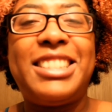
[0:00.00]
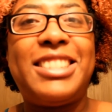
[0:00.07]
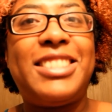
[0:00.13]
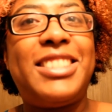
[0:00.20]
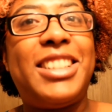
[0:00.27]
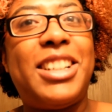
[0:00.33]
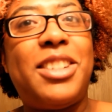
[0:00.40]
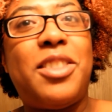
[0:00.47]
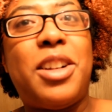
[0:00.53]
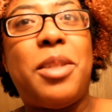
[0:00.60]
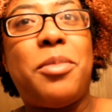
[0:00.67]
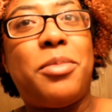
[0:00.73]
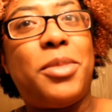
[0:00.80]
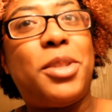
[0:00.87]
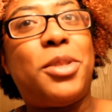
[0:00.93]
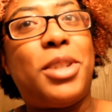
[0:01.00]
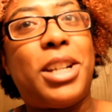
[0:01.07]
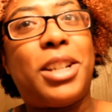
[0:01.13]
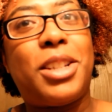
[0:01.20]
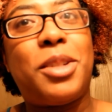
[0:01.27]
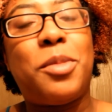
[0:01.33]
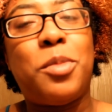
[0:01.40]
well now I'm
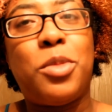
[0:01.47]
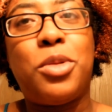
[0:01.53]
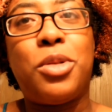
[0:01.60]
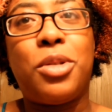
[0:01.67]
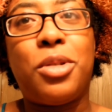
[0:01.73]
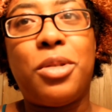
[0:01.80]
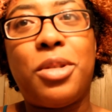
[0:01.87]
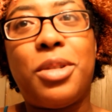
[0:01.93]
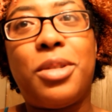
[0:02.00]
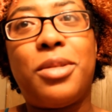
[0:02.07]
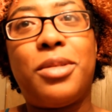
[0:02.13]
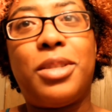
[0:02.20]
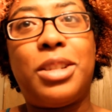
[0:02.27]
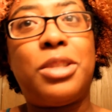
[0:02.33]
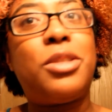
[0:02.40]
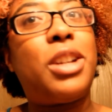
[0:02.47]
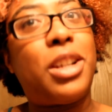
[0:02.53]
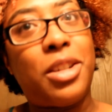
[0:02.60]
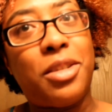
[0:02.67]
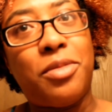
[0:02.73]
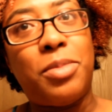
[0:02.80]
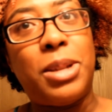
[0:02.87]
attracting more
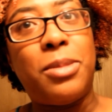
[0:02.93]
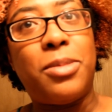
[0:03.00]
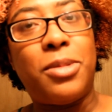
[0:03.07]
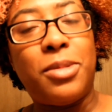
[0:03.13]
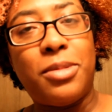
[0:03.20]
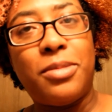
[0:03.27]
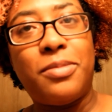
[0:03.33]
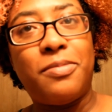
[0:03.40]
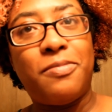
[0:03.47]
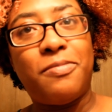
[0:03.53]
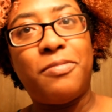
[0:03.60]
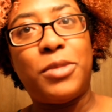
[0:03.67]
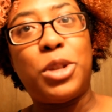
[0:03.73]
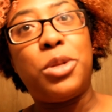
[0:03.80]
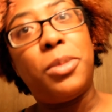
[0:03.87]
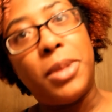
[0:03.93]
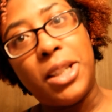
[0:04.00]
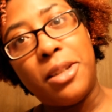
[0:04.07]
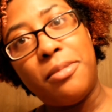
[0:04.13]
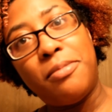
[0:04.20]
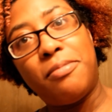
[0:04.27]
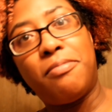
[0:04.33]
attractive people to
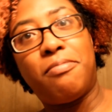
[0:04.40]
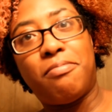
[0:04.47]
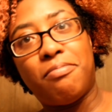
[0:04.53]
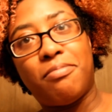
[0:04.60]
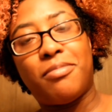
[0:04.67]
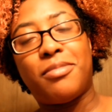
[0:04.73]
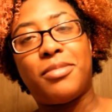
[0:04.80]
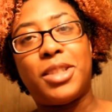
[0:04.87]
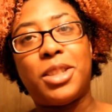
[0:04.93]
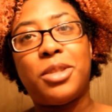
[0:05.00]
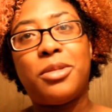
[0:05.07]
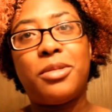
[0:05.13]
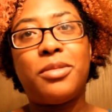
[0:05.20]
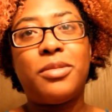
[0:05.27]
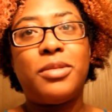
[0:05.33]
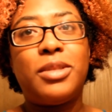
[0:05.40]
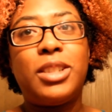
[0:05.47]
me you know